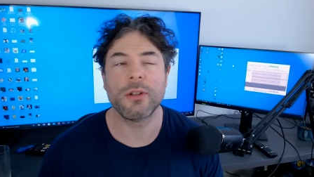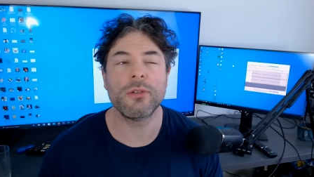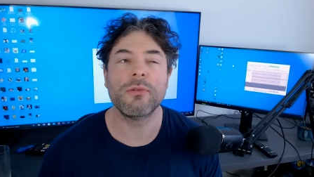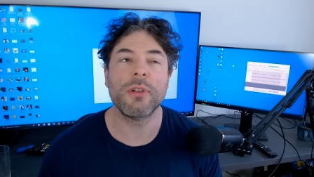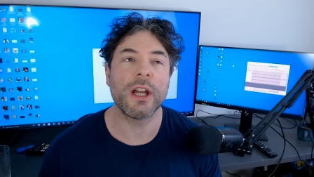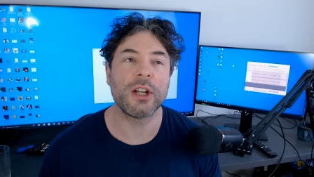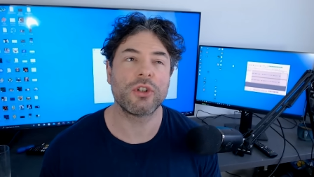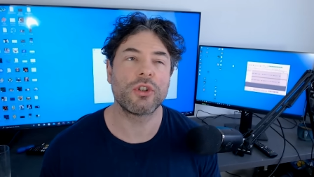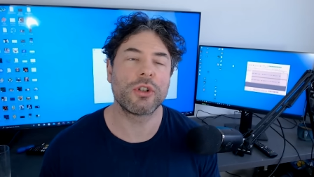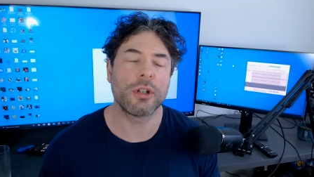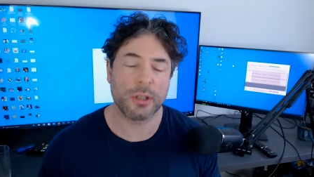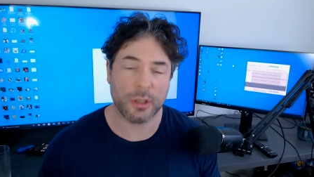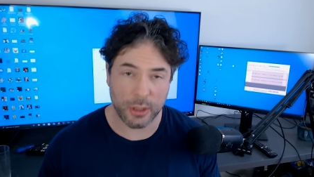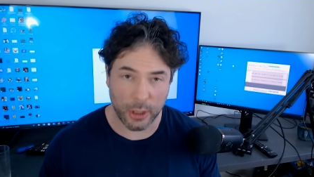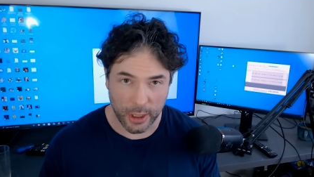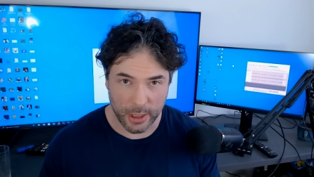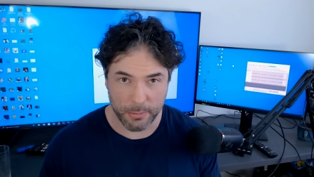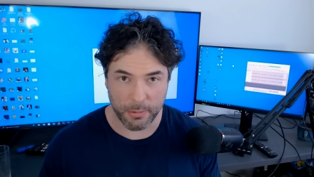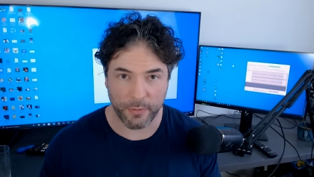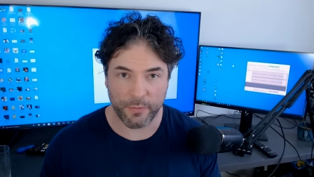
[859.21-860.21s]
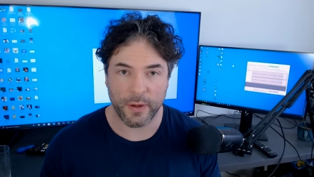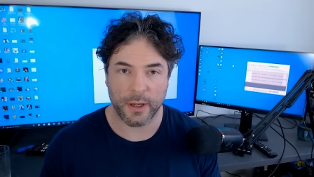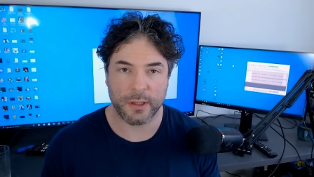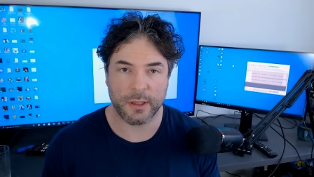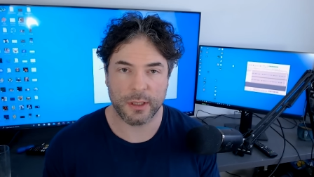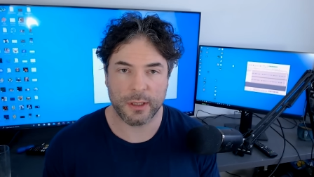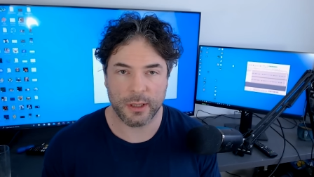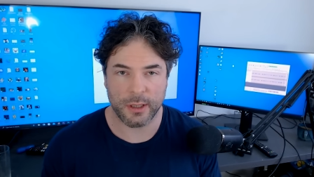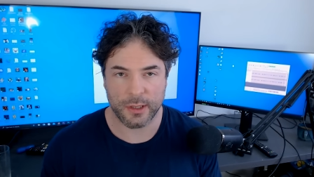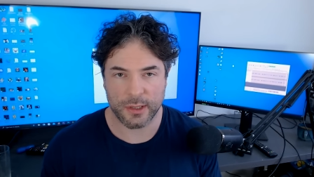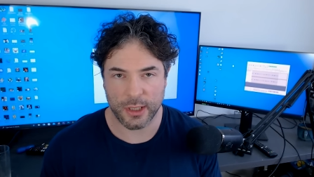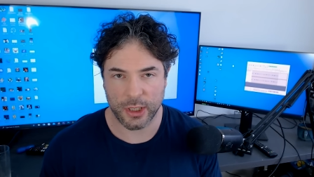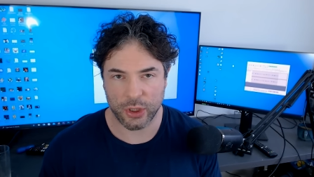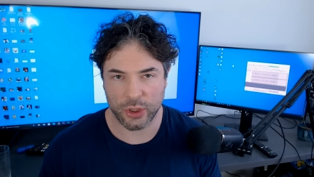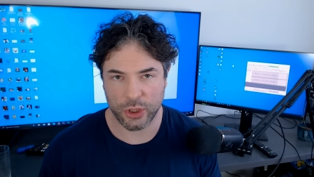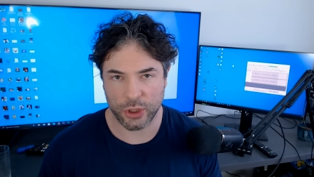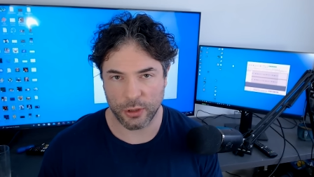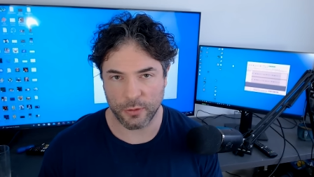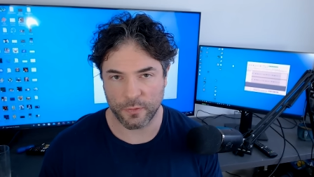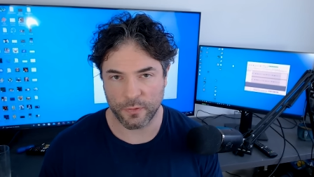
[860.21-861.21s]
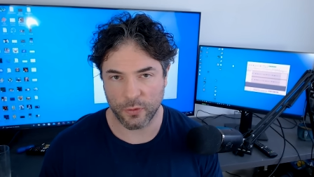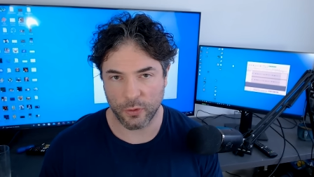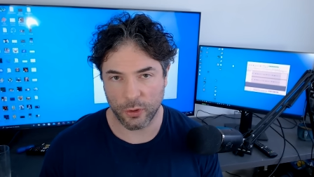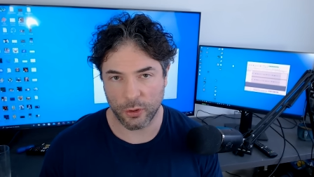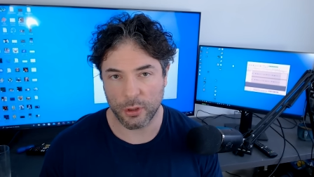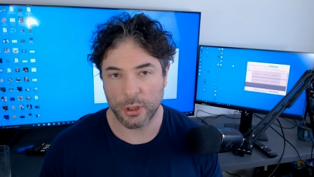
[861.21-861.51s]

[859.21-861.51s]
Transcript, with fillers: let's just hypothetically say Q4.